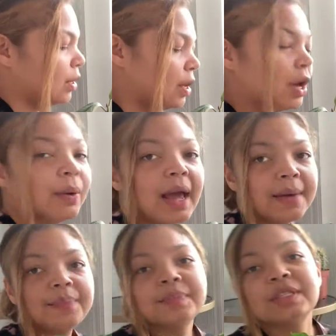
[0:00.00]
Okay,
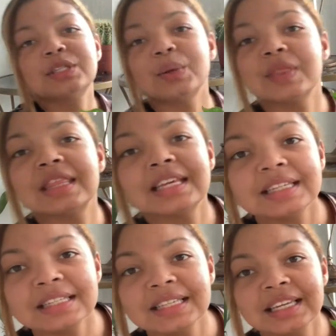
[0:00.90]
so
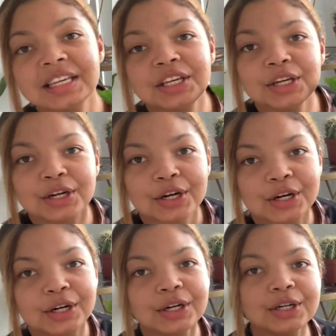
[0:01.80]
this
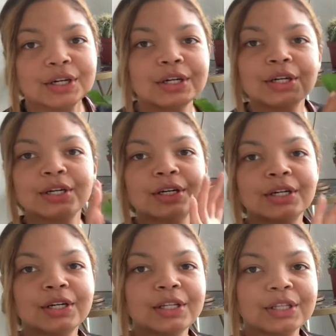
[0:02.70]
here,
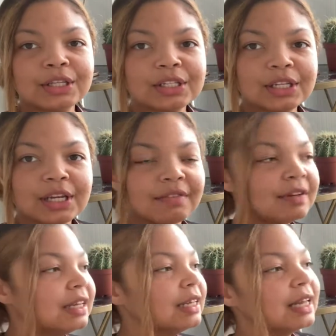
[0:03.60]
this
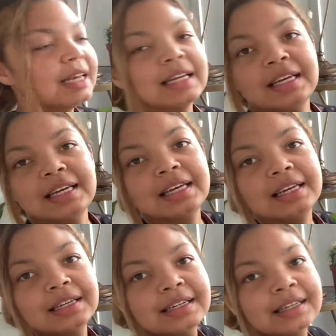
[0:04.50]
lovely lady,
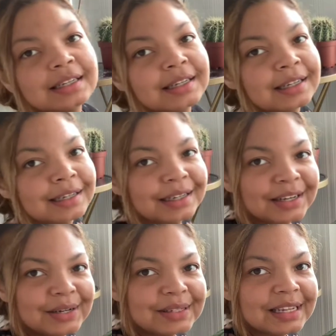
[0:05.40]

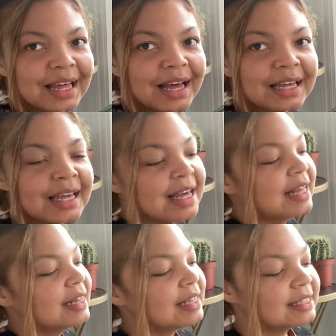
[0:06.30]
can you see that?
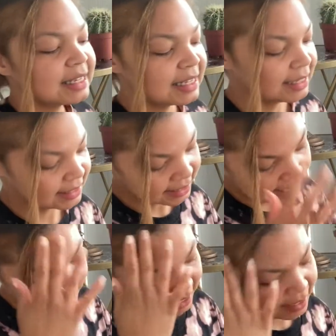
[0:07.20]
This is
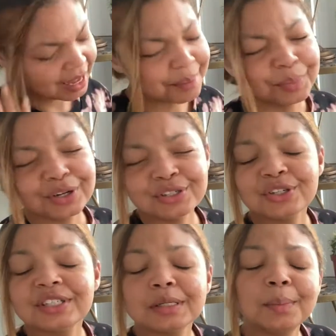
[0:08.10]
a, I'm pretty sure
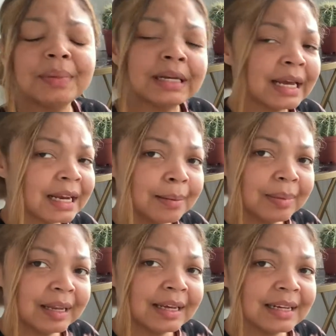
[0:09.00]
it's a banana
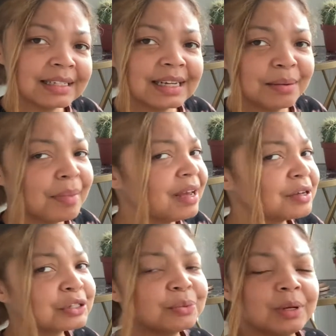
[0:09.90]
plant. It may
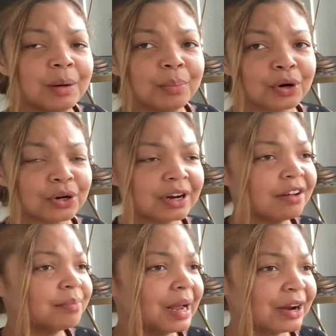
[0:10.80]
also be a bird of
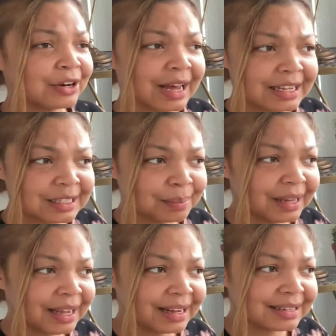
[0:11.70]
paradise
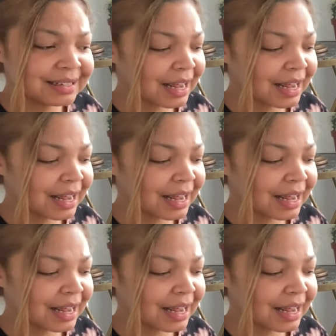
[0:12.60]
plant.